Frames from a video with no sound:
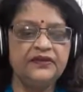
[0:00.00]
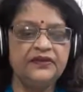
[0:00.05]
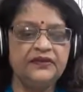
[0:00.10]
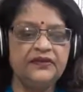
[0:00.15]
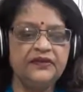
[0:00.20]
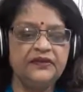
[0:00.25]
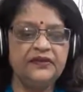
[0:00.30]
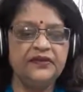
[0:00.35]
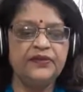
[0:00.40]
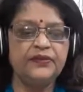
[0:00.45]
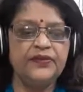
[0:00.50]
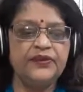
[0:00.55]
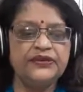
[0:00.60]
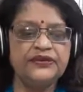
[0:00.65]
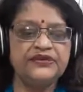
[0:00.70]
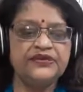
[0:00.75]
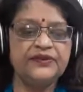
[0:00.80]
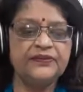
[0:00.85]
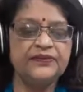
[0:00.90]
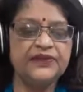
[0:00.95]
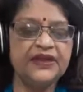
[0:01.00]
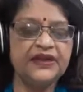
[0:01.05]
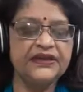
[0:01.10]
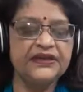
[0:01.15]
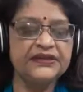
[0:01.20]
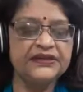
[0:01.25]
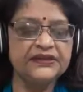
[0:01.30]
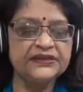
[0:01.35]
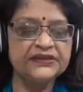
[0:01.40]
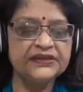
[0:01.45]
a bit
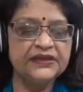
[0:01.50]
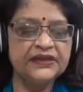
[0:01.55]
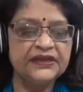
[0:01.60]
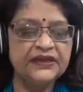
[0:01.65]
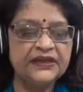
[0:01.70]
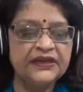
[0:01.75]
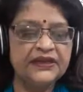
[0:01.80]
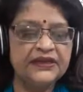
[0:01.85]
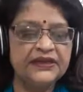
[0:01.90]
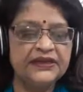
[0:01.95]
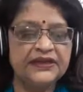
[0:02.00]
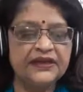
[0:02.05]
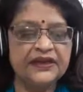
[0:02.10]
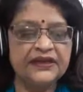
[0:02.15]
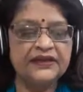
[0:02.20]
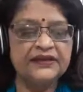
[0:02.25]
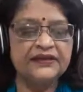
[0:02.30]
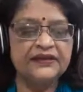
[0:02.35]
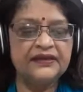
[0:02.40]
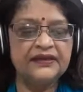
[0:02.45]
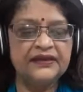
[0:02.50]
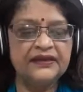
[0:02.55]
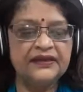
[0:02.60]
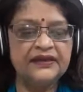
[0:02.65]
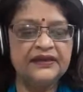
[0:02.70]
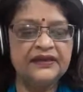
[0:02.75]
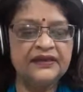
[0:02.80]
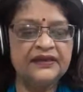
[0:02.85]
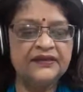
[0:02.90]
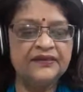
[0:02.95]
surprised that,
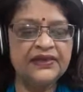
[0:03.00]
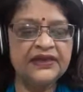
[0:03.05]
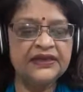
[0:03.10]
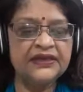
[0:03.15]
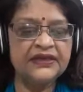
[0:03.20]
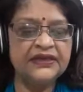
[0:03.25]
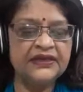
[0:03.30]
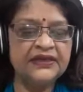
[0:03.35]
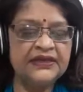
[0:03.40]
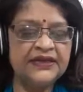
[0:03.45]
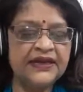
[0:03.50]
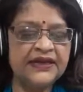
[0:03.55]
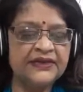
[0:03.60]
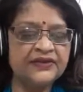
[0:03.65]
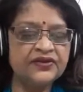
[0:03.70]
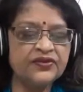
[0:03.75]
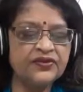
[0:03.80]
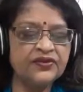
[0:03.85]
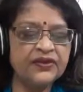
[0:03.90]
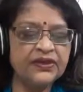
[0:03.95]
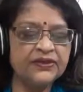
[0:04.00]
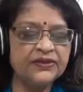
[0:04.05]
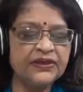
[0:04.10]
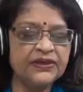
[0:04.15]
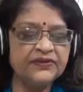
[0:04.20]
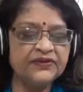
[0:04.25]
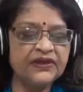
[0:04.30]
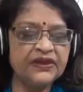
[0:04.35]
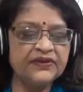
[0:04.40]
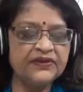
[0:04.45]
but he had told him in a
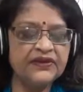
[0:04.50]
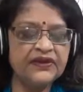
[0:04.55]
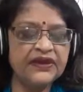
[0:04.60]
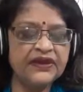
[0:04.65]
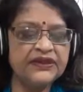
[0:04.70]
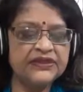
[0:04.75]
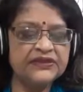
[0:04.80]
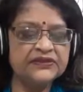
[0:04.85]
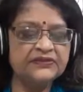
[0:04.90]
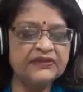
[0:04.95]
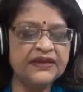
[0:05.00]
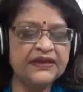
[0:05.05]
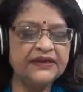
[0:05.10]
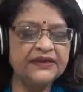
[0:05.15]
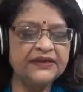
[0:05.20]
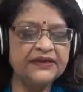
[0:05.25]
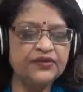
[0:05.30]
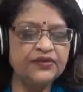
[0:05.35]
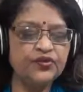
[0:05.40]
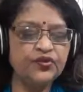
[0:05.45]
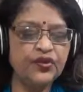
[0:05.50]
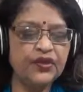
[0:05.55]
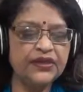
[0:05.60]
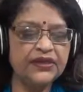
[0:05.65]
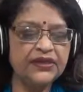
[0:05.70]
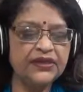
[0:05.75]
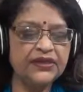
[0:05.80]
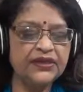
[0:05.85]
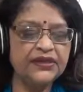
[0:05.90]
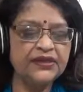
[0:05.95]
very nice manner that who are
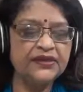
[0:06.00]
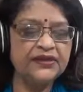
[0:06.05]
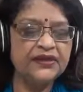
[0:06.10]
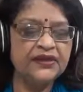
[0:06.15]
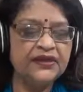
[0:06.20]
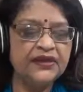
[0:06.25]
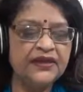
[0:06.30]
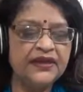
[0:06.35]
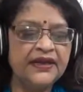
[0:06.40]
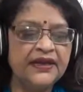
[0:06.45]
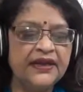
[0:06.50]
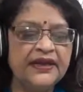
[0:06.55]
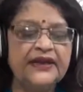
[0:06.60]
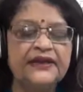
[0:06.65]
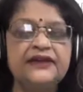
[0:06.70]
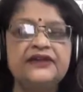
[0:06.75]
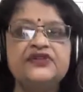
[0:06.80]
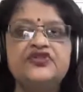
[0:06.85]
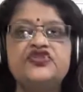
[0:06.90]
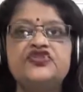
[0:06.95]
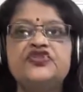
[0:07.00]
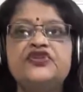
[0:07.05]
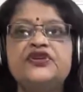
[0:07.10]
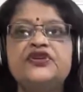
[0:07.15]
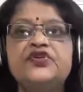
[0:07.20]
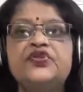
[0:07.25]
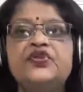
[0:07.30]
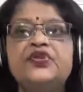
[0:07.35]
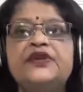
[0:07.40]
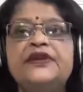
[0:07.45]
he, and intruder
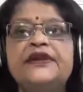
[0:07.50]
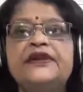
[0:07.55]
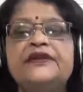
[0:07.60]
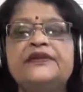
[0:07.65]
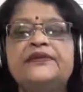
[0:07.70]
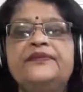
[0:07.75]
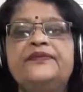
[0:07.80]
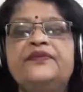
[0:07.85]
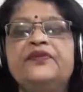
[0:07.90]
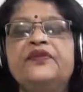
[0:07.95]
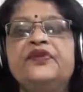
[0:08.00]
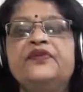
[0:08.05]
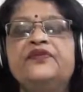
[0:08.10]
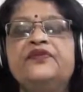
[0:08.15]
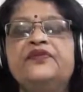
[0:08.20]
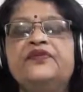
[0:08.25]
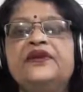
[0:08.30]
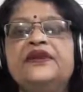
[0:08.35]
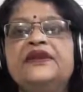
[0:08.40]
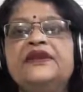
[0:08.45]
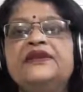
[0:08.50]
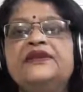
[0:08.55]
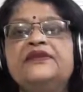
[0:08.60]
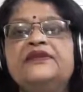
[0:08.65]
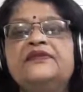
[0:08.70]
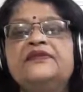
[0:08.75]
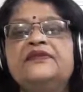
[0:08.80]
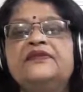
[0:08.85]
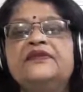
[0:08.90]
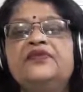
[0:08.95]
told that
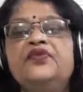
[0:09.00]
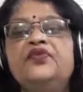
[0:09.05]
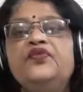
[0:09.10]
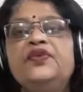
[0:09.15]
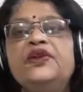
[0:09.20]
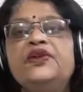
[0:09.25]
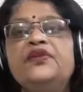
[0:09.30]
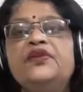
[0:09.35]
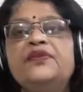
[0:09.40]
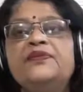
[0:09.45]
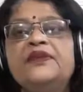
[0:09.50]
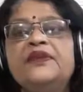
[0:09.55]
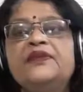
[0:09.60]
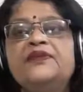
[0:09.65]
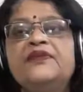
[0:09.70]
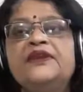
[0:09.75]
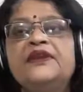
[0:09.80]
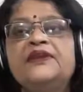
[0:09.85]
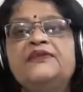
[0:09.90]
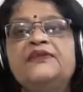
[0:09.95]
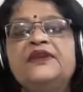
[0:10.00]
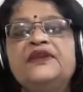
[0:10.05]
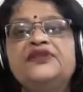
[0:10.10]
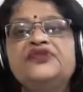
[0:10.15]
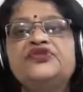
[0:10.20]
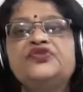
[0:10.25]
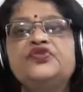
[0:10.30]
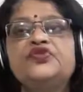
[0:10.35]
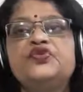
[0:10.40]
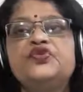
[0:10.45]
you will not be very pleased
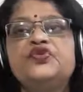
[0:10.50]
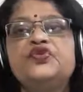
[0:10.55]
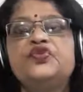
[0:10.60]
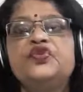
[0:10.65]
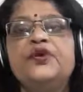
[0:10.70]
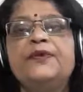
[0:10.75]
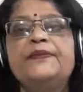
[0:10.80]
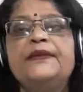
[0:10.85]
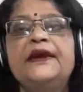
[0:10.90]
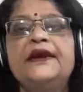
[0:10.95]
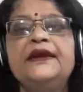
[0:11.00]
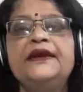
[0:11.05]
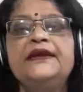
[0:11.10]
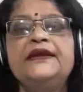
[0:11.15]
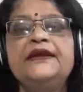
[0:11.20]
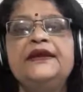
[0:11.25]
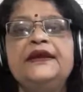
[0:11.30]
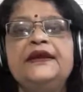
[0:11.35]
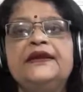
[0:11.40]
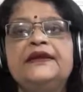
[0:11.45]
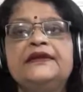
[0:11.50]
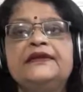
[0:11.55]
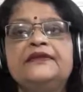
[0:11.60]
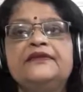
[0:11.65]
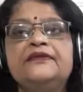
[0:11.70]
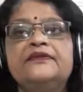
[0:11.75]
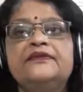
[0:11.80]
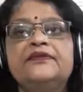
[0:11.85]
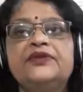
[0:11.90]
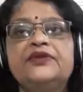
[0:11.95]
to know who am I, and
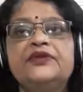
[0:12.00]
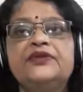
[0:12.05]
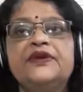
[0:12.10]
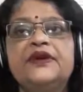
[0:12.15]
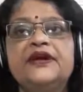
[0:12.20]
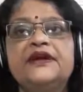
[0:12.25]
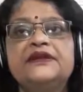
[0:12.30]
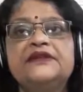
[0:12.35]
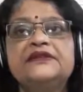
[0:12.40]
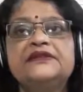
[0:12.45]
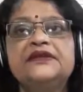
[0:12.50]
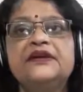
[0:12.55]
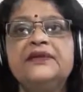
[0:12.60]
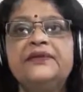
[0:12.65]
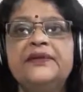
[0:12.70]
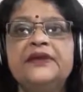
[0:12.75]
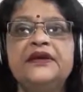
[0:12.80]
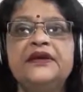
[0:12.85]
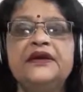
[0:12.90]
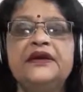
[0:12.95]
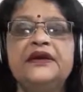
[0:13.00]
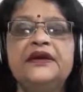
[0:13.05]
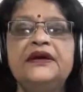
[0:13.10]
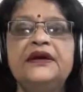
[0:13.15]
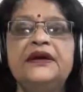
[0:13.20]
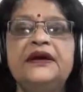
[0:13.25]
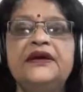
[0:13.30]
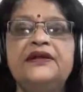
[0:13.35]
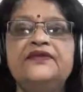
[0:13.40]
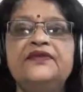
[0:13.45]
put your hands up,
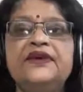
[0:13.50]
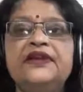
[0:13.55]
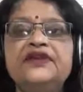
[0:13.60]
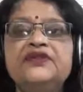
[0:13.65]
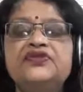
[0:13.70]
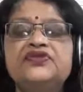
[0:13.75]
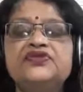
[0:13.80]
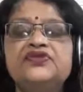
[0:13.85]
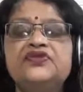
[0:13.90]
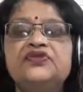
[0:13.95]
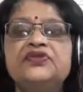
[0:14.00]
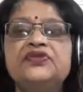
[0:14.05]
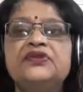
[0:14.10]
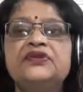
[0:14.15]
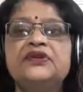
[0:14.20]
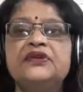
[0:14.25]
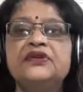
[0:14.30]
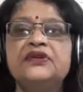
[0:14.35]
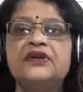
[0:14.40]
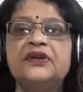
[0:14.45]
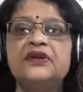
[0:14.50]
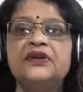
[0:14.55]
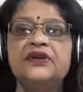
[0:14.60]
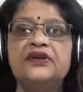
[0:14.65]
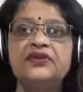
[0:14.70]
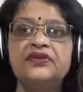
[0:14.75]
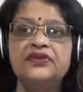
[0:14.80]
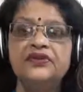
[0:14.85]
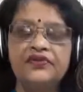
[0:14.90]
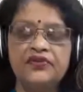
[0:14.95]
and very soon when
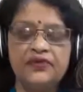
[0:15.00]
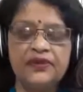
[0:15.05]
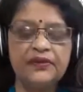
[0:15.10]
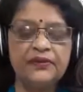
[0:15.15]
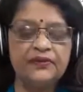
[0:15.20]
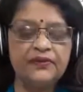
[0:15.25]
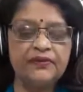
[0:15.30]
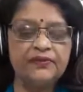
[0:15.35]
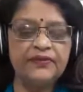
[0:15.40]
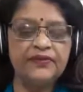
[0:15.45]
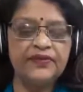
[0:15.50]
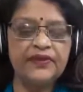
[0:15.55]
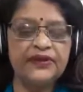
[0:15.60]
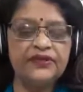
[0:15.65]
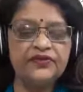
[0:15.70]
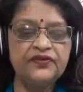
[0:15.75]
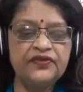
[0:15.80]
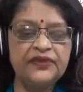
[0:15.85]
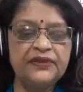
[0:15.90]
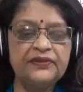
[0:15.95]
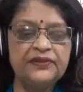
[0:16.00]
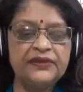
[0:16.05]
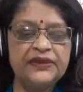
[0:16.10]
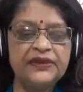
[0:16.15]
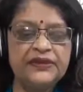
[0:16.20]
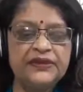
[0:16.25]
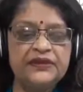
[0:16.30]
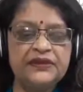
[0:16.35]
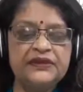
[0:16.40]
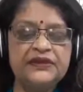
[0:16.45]
you will
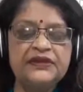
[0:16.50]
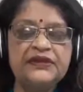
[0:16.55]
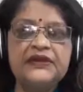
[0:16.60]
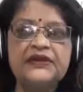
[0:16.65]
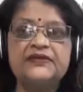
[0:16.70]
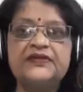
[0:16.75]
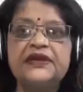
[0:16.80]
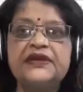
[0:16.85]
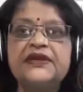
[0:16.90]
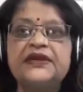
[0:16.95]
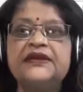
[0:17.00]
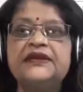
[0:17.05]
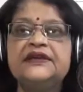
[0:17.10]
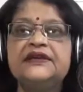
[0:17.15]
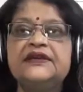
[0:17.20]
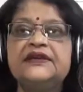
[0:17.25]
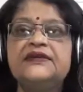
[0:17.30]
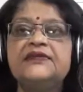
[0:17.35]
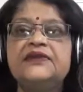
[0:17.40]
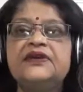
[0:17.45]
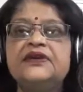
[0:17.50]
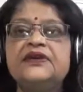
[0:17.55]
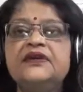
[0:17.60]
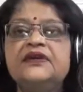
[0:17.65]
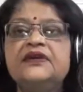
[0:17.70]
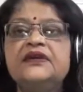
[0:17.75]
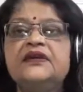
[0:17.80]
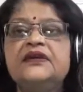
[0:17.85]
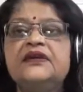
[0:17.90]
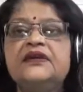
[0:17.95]
be hearing why I came here,
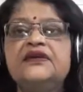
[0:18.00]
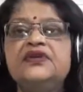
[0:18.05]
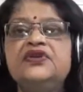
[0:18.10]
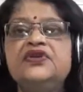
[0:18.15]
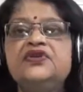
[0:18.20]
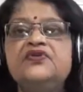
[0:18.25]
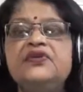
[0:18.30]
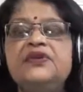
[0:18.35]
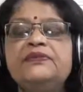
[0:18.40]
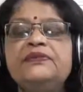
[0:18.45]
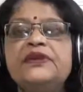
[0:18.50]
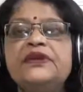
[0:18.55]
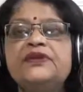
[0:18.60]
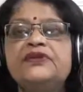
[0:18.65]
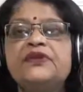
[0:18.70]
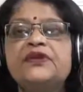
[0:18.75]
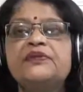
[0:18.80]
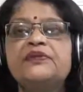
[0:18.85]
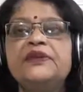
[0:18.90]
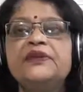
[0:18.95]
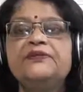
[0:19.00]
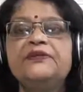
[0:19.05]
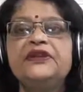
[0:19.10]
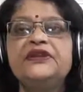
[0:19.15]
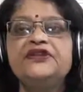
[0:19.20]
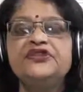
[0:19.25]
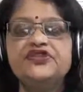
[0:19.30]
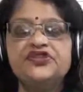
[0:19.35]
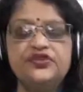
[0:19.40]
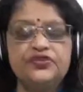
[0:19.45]
you will be not be
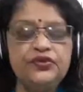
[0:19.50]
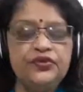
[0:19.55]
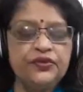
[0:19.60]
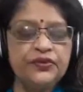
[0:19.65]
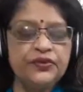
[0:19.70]
pleased to